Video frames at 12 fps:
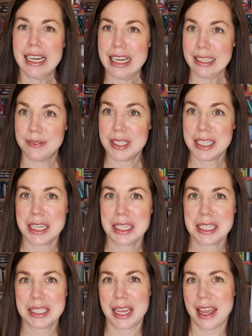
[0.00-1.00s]
I have seen it
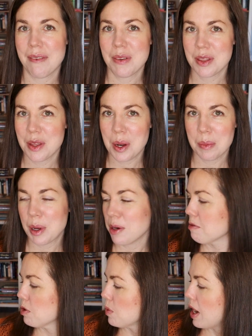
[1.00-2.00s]
because I haven't thought about
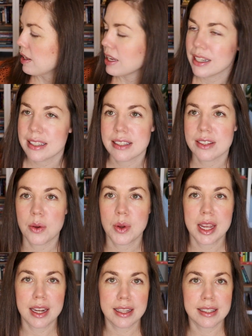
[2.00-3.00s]
it for a while. It
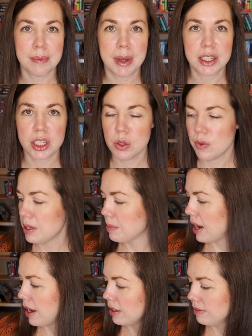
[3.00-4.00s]
is in my to-read
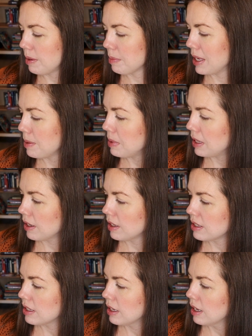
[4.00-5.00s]
pile. I'm keeping
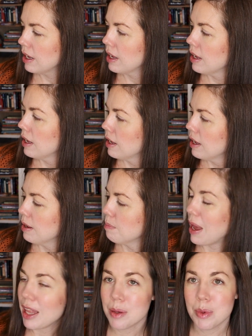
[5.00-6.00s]
it.
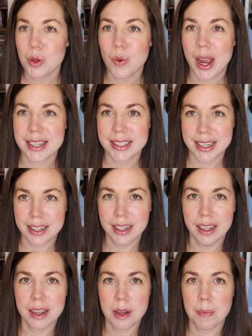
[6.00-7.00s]
Malibu Rising
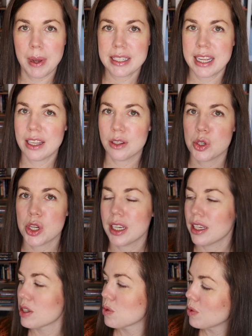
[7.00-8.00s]
by Taylor
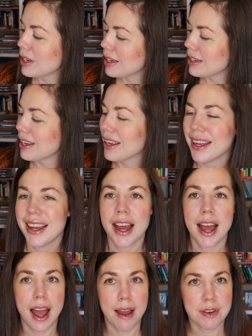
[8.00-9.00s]
Jenkins Reid.
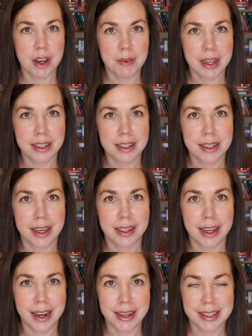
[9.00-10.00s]
Have not read this yet.
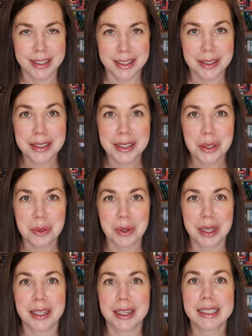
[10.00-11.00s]
I still need to
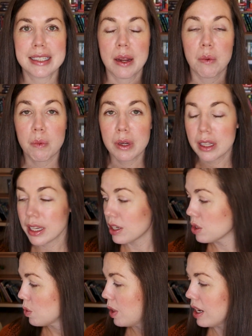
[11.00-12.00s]
read this. I really
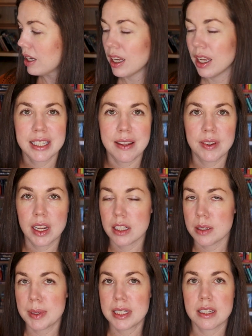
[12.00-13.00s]
enjoyed Seven
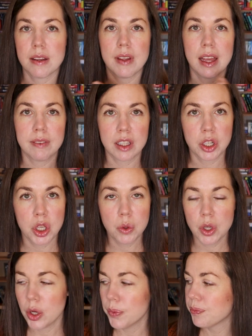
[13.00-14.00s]
Husbands of Evelyn
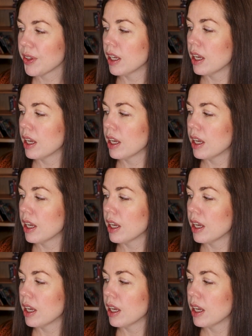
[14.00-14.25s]
Hugo.